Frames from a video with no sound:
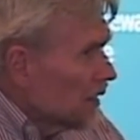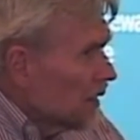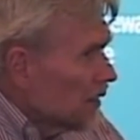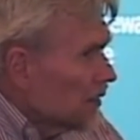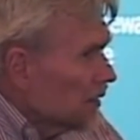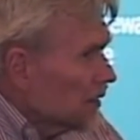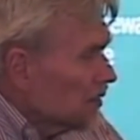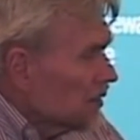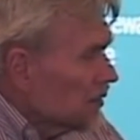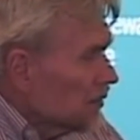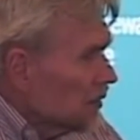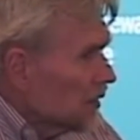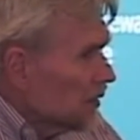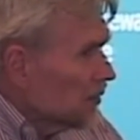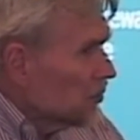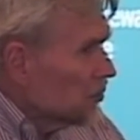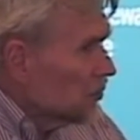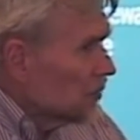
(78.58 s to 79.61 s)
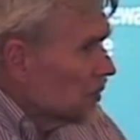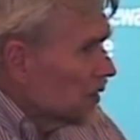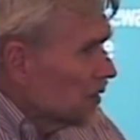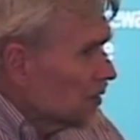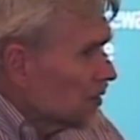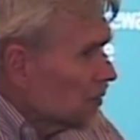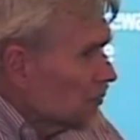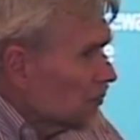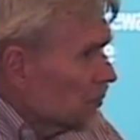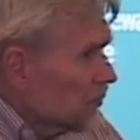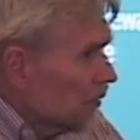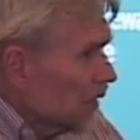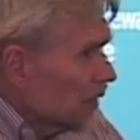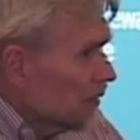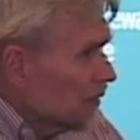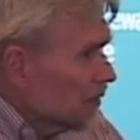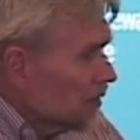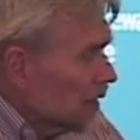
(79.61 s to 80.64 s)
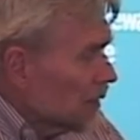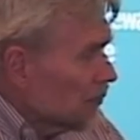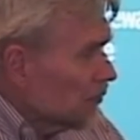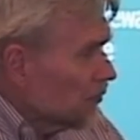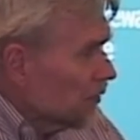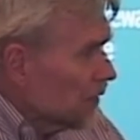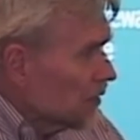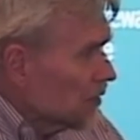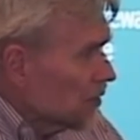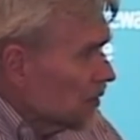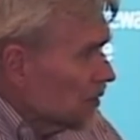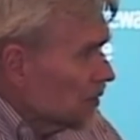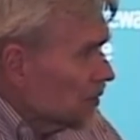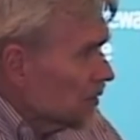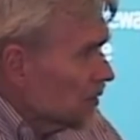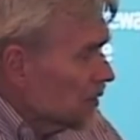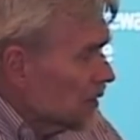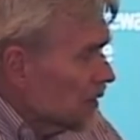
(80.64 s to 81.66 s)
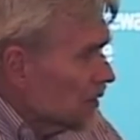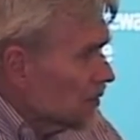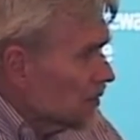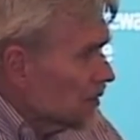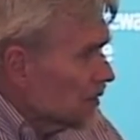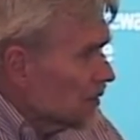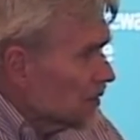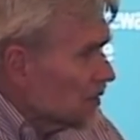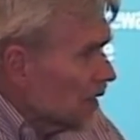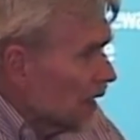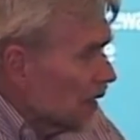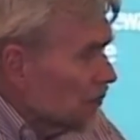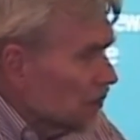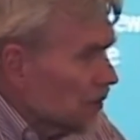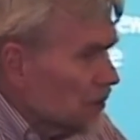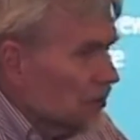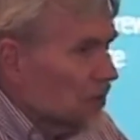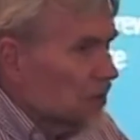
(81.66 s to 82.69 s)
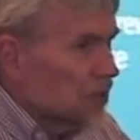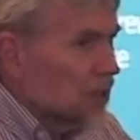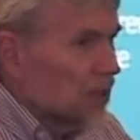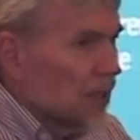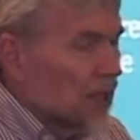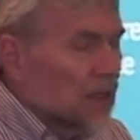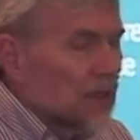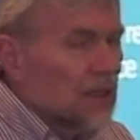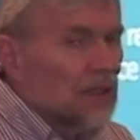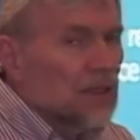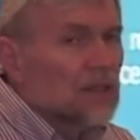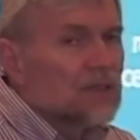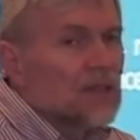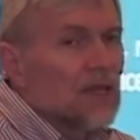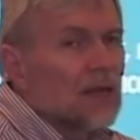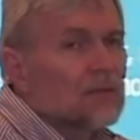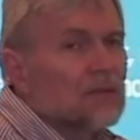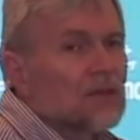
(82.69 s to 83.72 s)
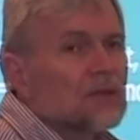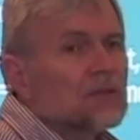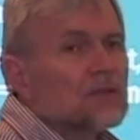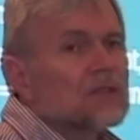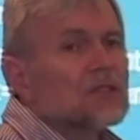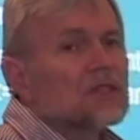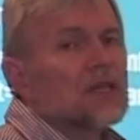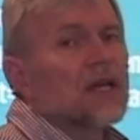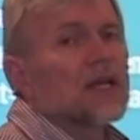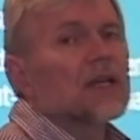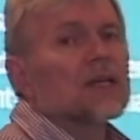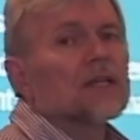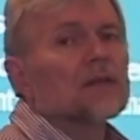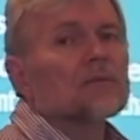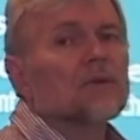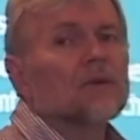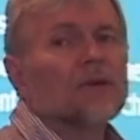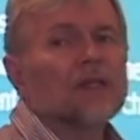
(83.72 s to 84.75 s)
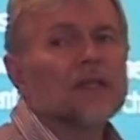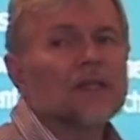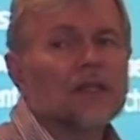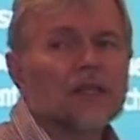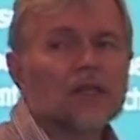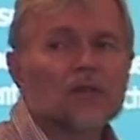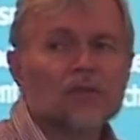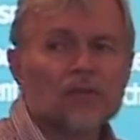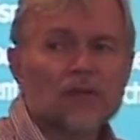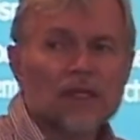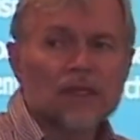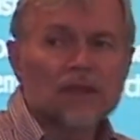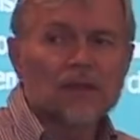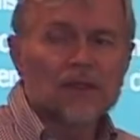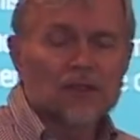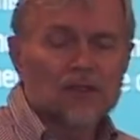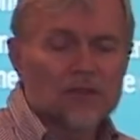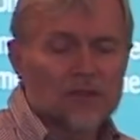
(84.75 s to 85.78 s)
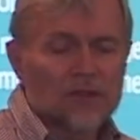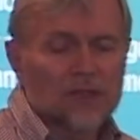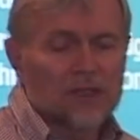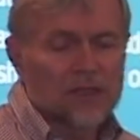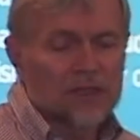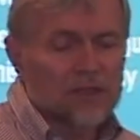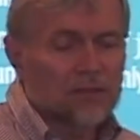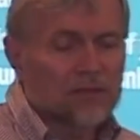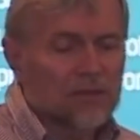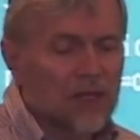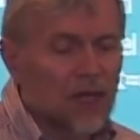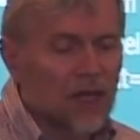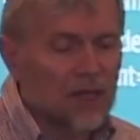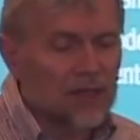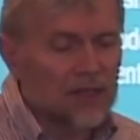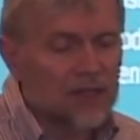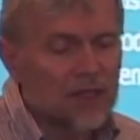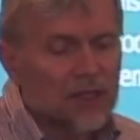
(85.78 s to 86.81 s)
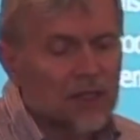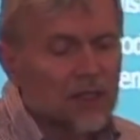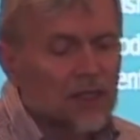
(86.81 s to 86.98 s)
it doesn't in Judaism provide the same function as it does in Islam and Christianity. Islam and Christianity more need a creed than Judaism does